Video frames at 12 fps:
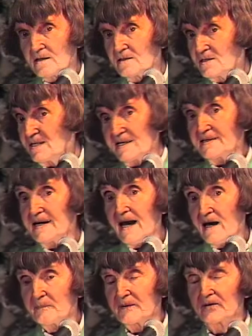Nothing
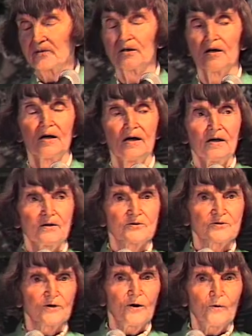happened.
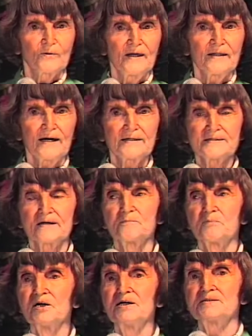So then I
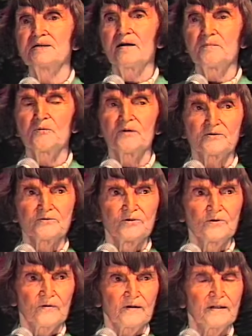said, Please tell me what to
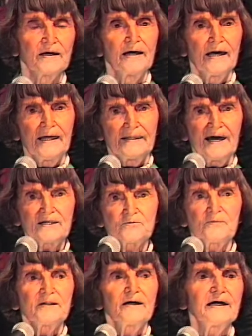do. And that's
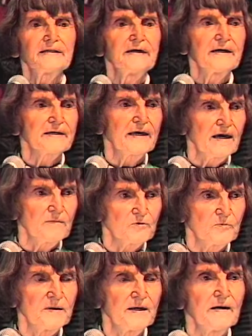when the idea came
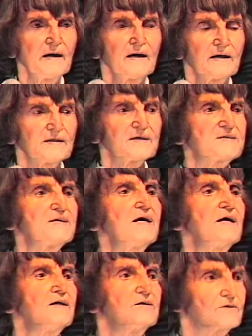to me the
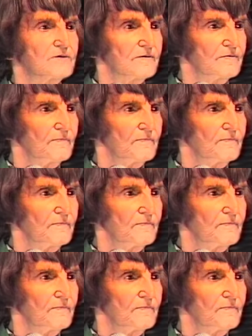seeds.